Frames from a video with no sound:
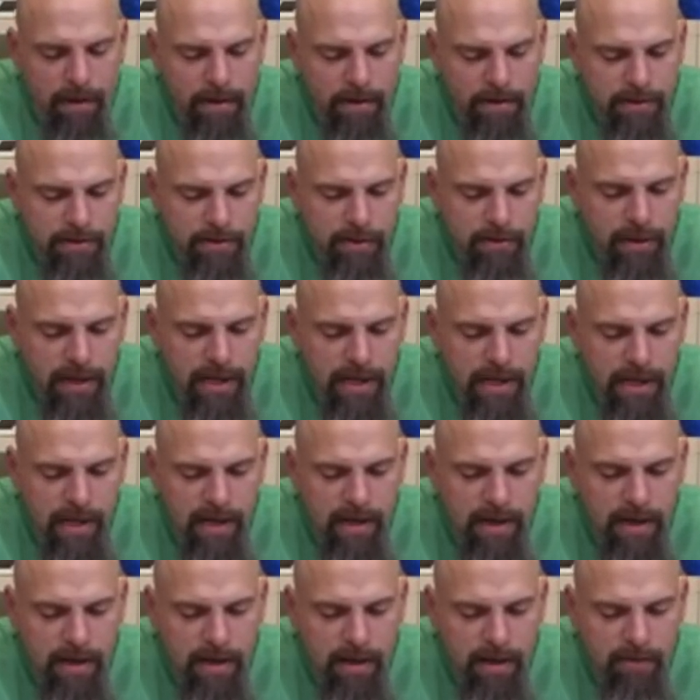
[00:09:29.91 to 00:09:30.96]
So he
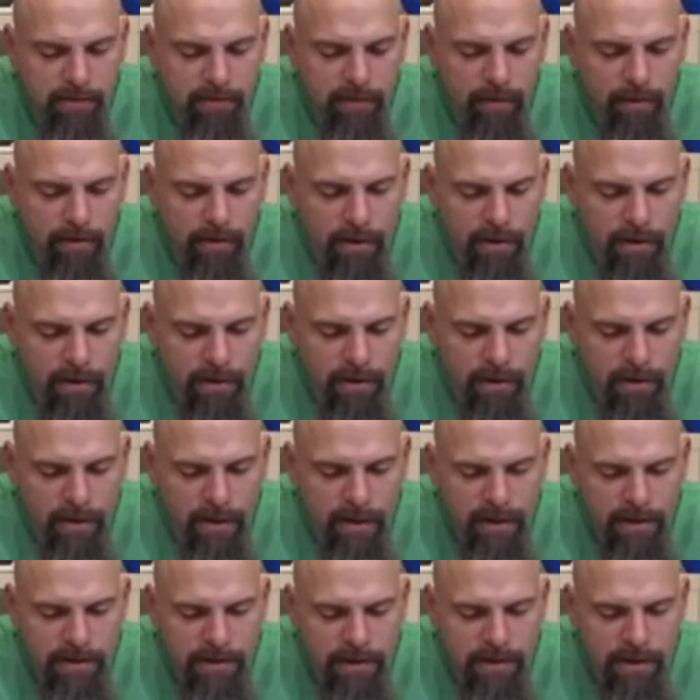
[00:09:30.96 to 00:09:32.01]
converted
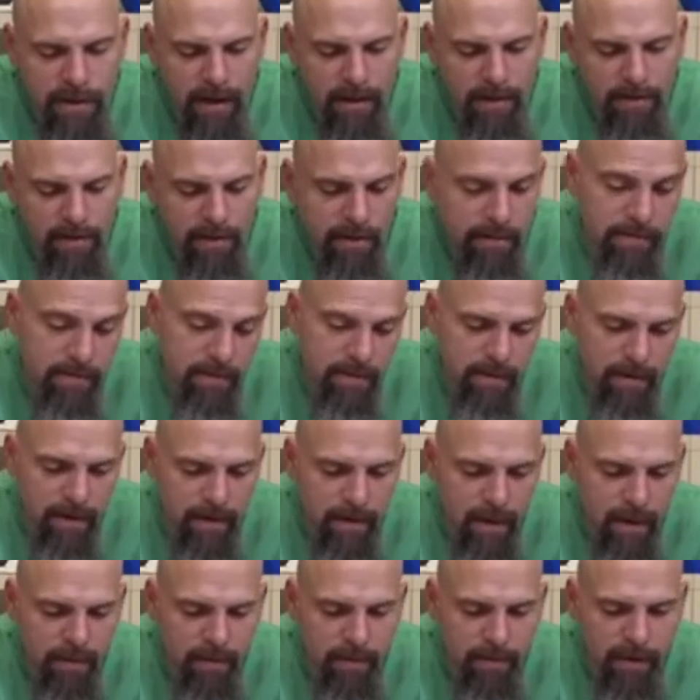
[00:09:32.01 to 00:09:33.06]
his adopt the
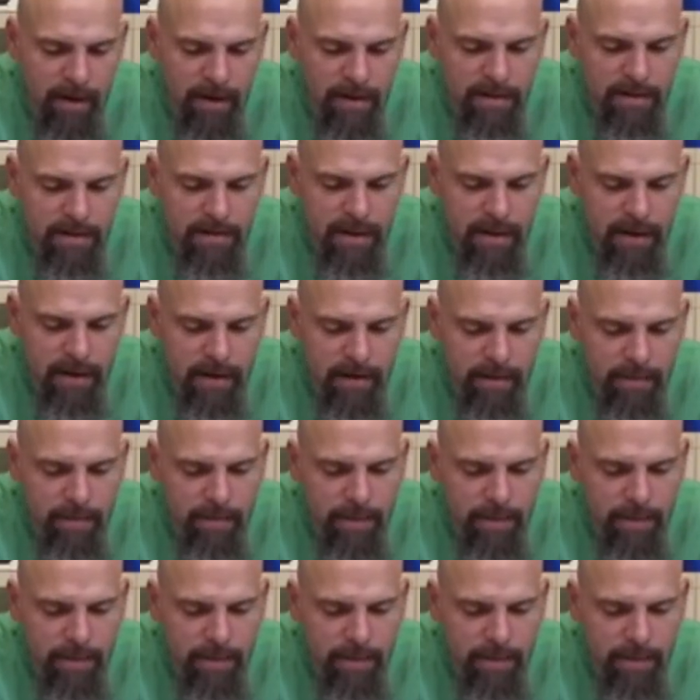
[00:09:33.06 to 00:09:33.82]
Adopt-a-Bot design